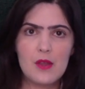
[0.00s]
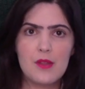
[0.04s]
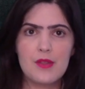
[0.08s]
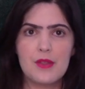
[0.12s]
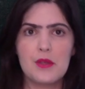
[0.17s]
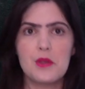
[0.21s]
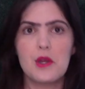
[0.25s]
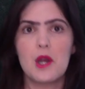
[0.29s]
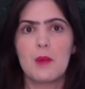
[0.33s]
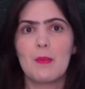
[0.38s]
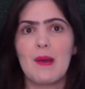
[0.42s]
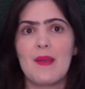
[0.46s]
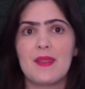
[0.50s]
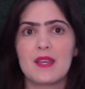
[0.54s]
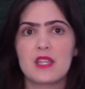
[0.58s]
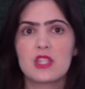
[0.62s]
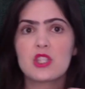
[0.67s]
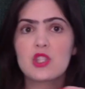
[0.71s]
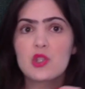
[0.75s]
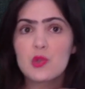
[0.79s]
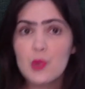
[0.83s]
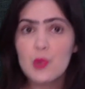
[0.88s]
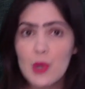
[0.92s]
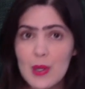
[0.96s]
theorem and the
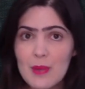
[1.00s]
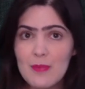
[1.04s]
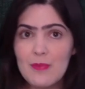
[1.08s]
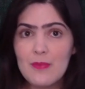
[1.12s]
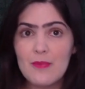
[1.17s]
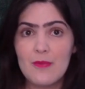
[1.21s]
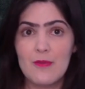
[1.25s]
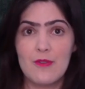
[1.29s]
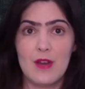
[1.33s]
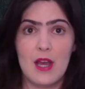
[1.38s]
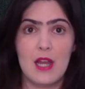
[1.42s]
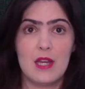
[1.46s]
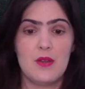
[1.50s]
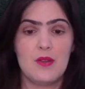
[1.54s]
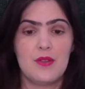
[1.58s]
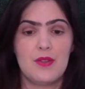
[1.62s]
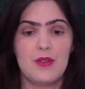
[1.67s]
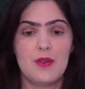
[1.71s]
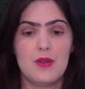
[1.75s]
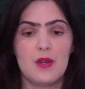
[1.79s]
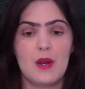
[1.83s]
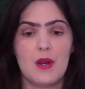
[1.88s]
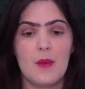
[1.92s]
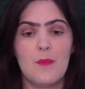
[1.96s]
extreme value
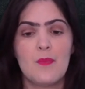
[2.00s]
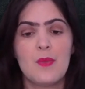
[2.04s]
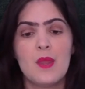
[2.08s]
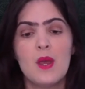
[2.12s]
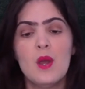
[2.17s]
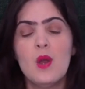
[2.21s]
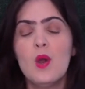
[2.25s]
theorem,